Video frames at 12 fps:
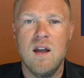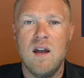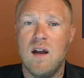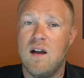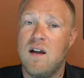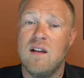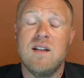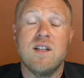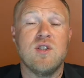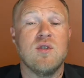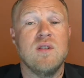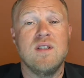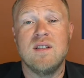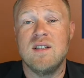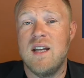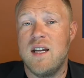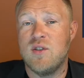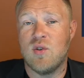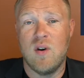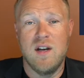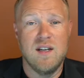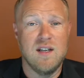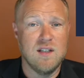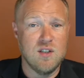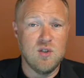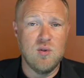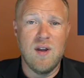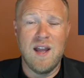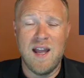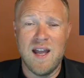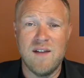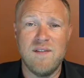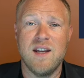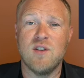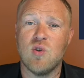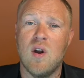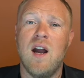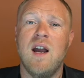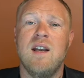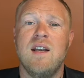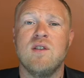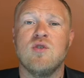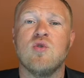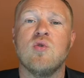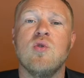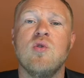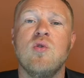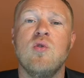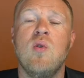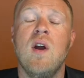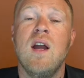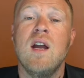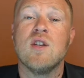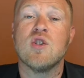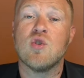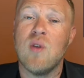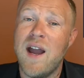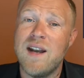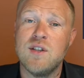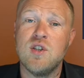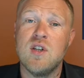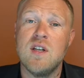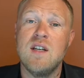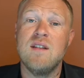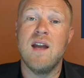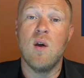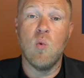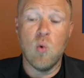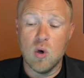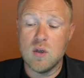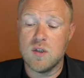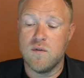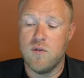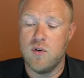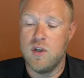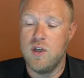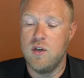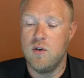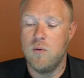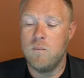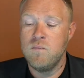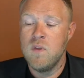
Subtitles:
Unless you're into day trading and you have a tried and true strategy that works for you.